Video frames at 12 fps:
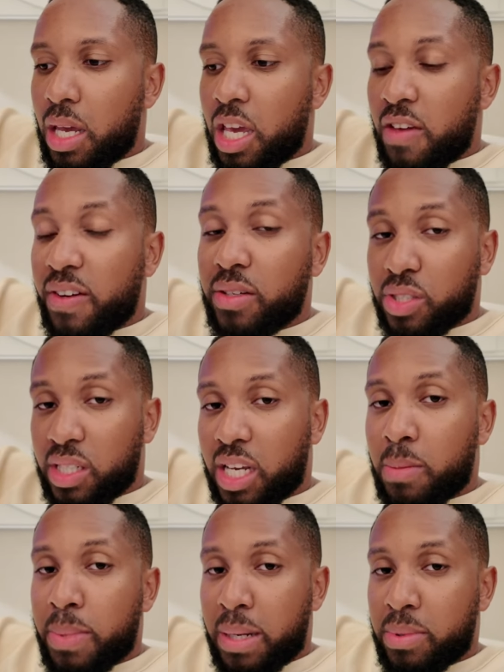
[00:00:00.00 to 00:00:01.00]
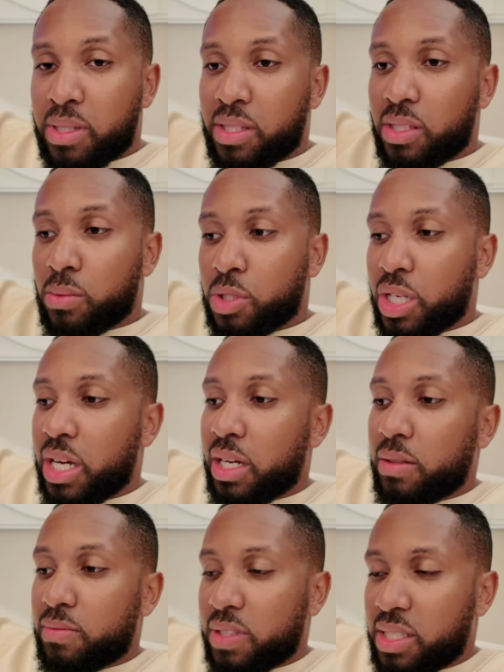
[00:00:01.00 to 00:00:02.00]
if I was going to get a Brabus, which I
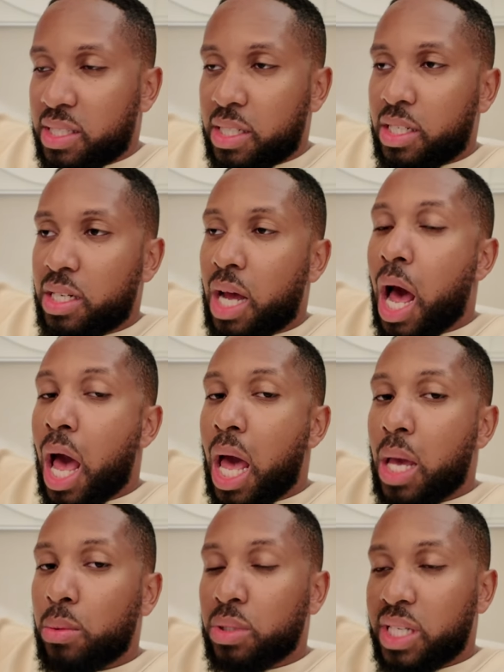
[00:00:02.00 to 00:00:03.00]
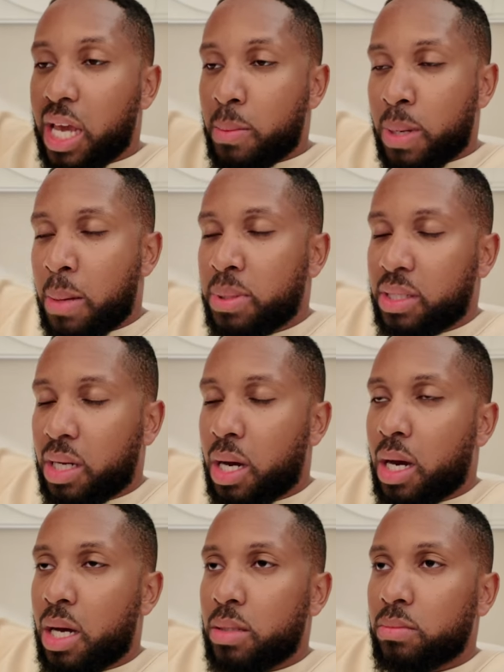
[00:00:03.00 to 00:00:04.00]
have considered, I would get a Brabus
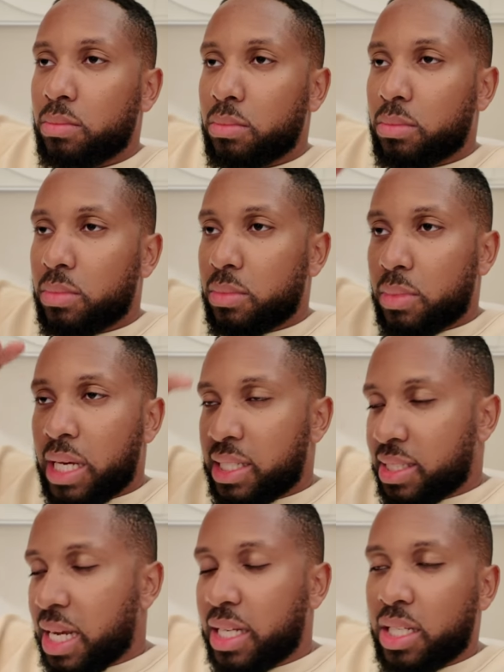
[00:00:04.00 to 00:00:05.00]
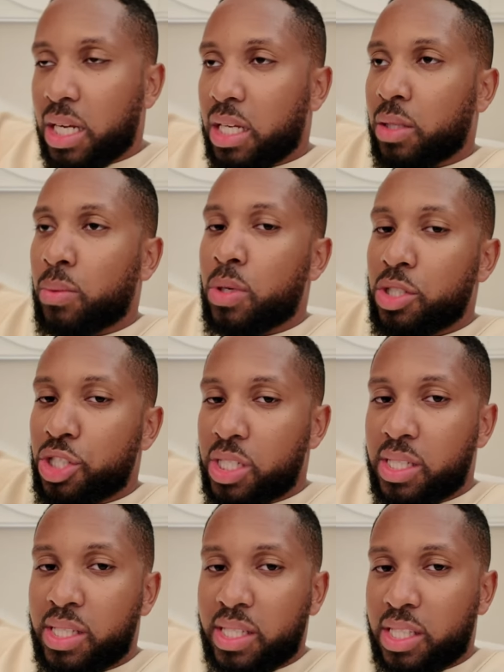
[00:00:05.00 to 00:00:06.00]
car exactly like the one
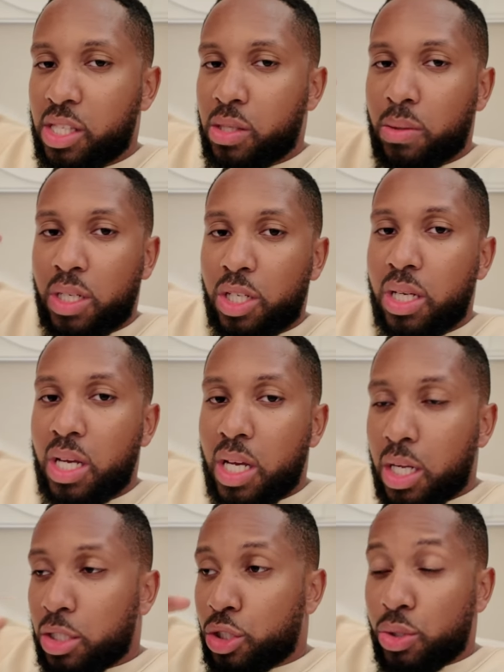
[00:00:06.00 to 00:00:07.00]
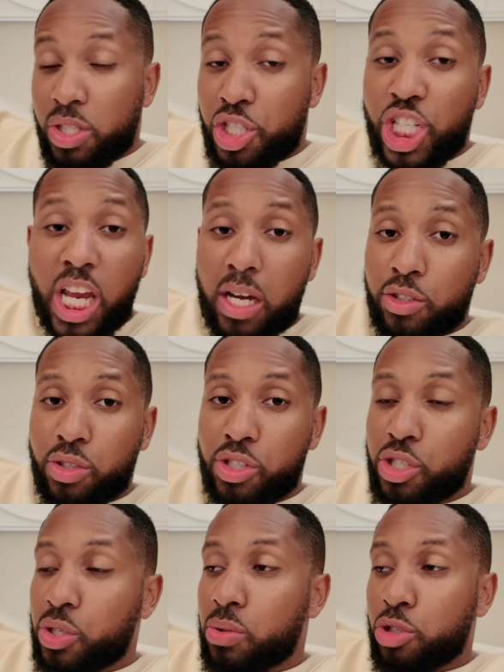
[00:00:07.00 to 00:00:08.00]
G63. Do the G800
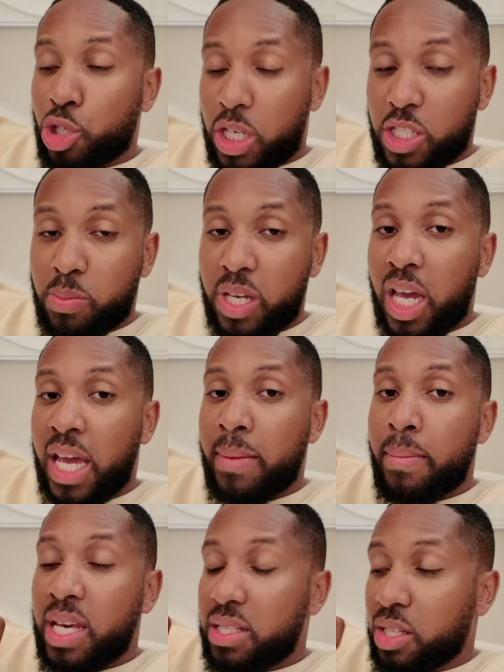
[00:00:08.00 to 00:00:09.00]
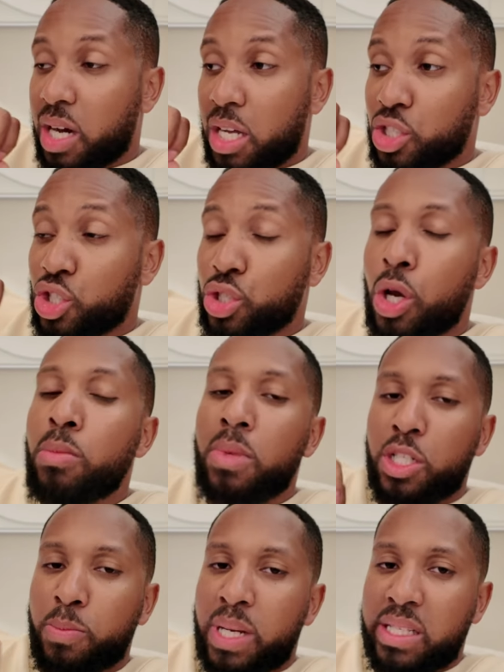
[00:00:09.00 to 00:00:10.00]
tune. Trust me, it makes the car so
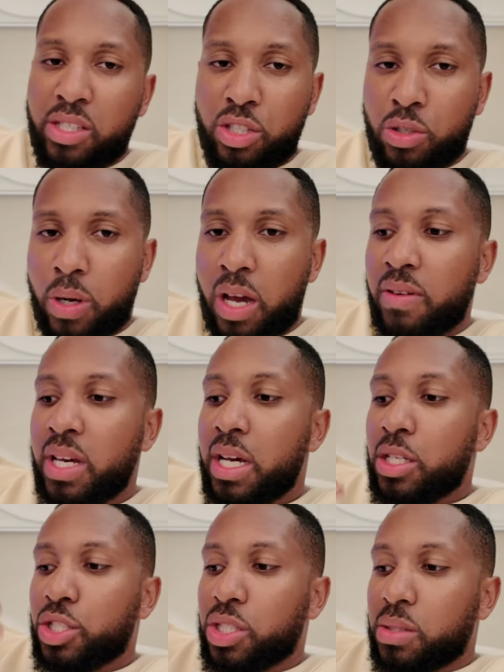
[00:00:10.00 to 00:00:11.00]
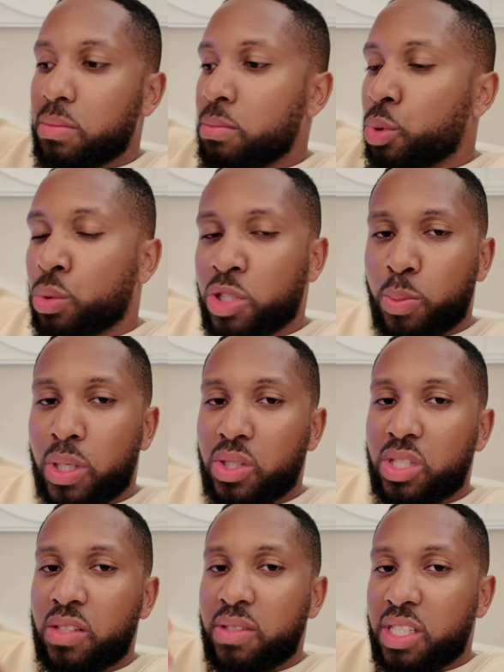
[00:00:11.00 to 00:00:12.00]
much better to drive. Just more
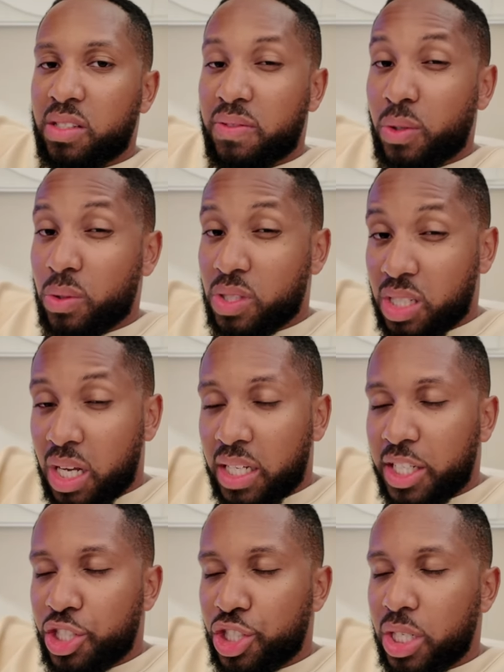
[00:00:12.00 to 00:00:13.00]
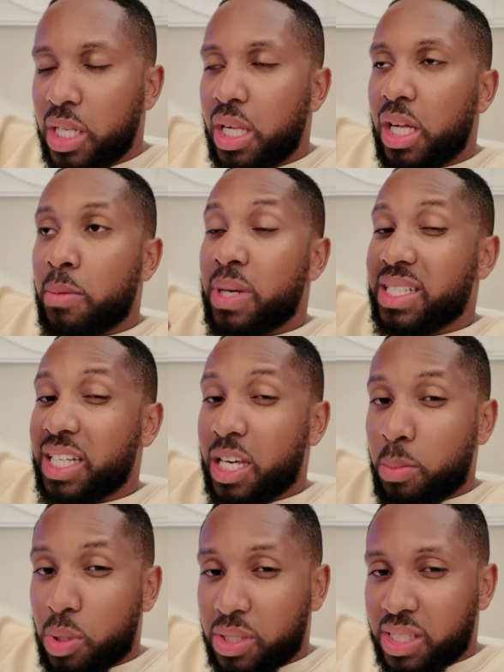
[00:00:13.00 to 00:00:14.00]
responsive. It doesn't feel as sluggish. It makes the
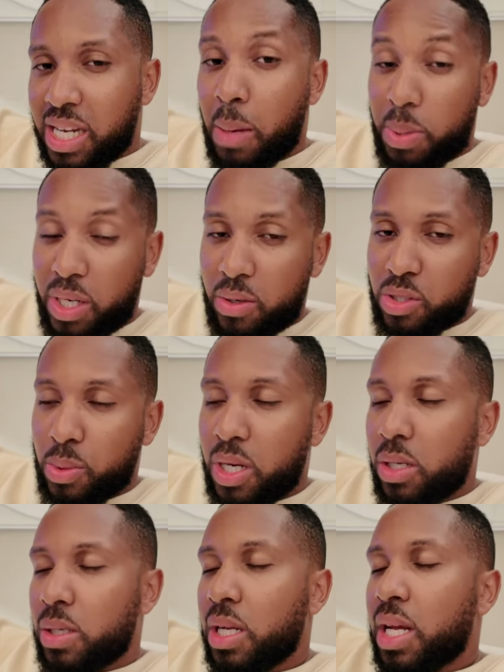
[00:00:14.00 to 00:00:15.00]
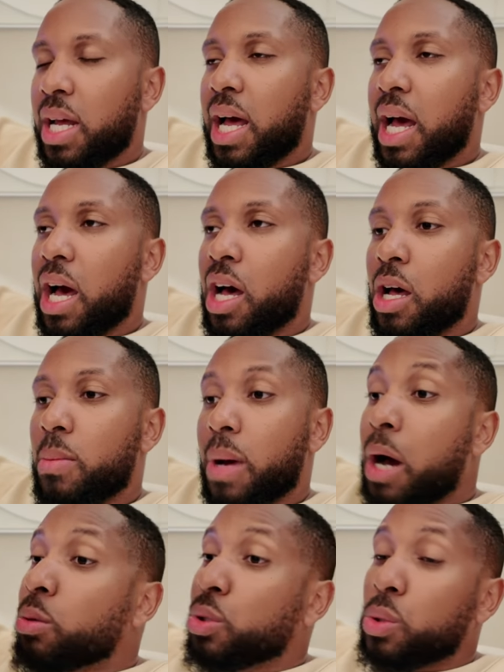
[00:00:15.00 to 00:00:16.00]
gearbox snappier as well. Um,
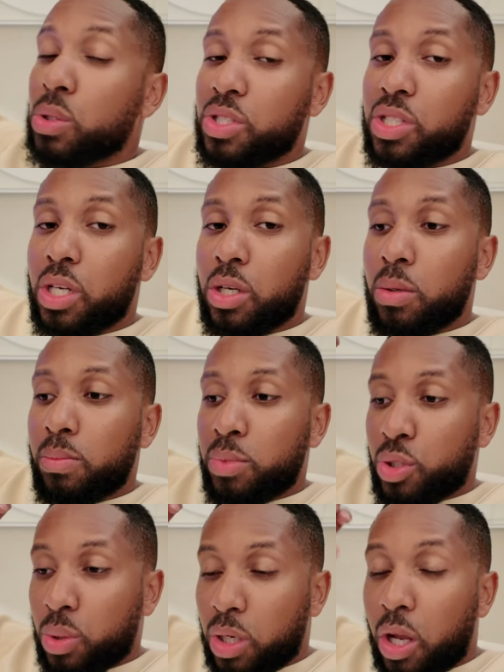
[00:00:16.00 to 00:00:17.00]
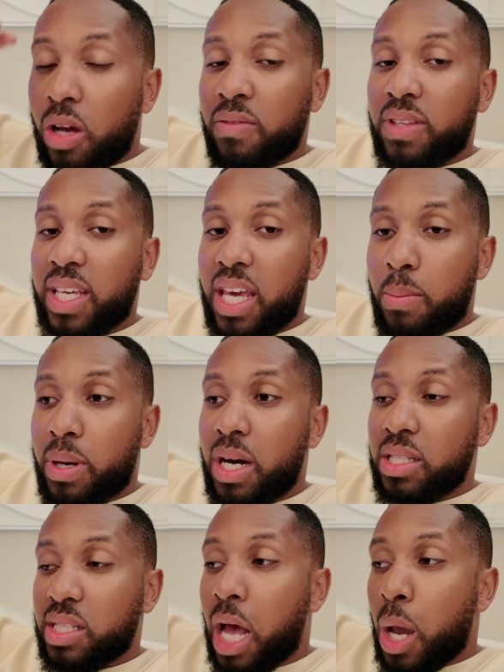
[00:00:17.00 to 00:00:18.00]
I would also do a lot of the kit
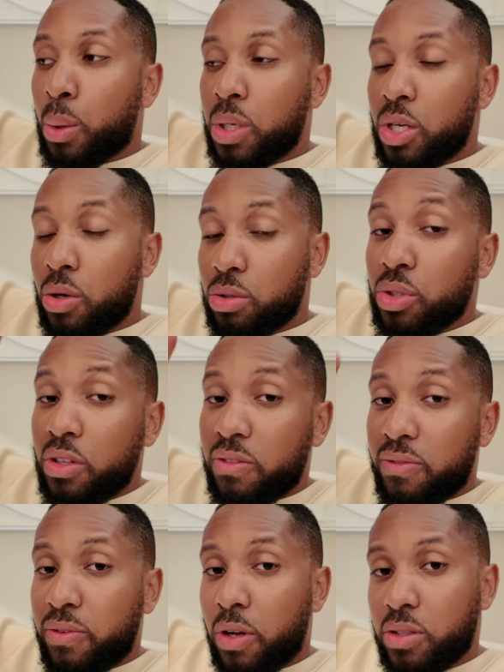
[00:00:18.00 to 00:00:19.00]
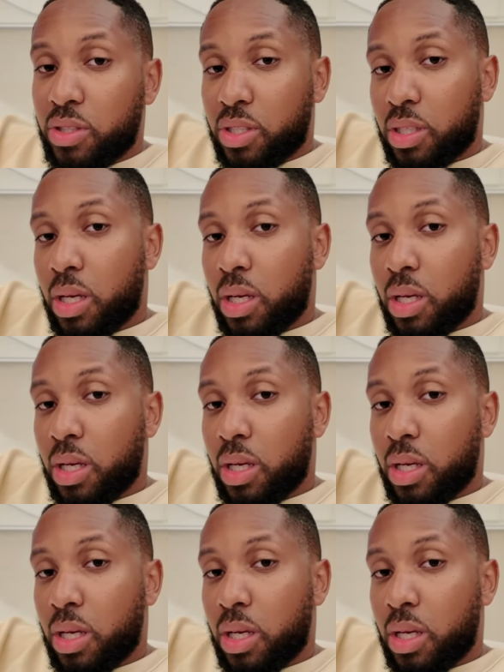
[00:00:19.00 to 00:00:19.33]
parts. I would not do the front